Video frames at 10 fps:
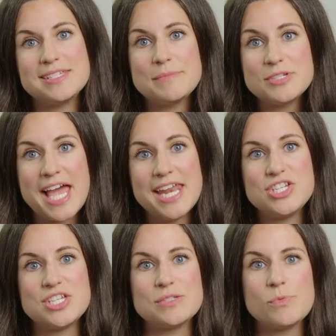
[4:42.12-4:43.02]
some
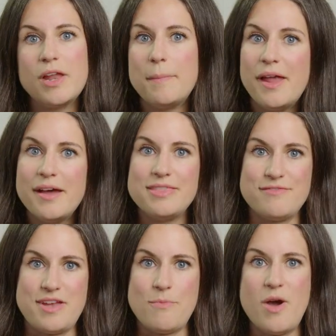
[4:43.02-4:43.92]
challenges while applying the
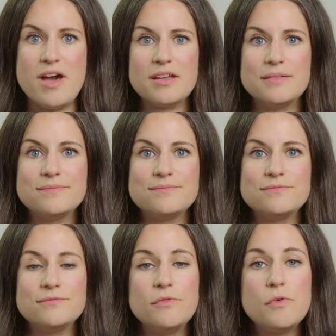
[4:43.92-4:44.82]
framework.
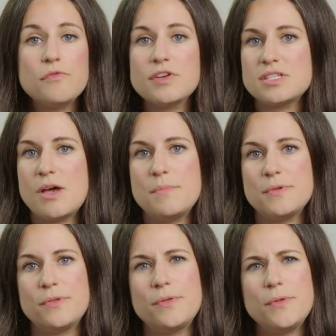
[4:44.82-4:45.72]
For
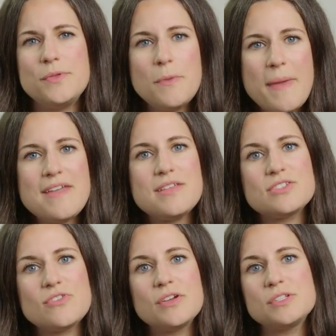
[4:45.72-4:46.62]
example, you may
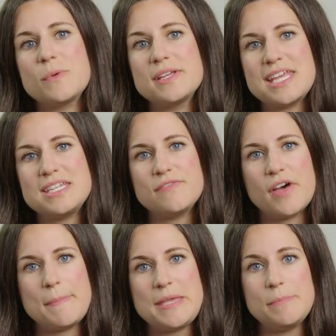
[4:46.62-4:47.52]
struggle to identify
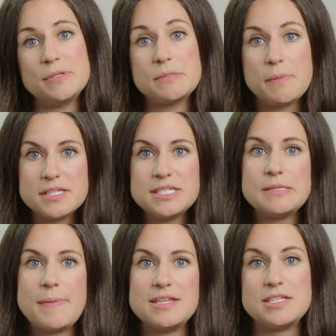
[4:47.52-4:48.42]
people to
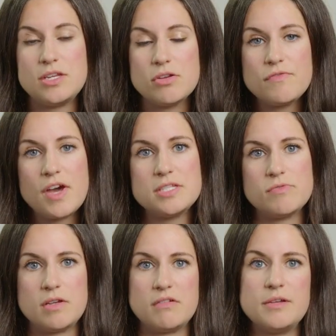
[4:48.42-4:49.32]
participate in your advisory
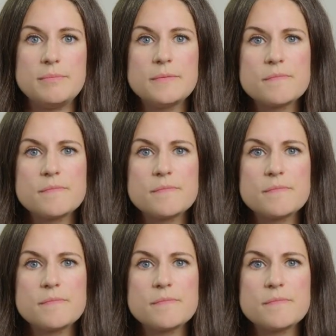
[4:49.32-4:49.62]
group.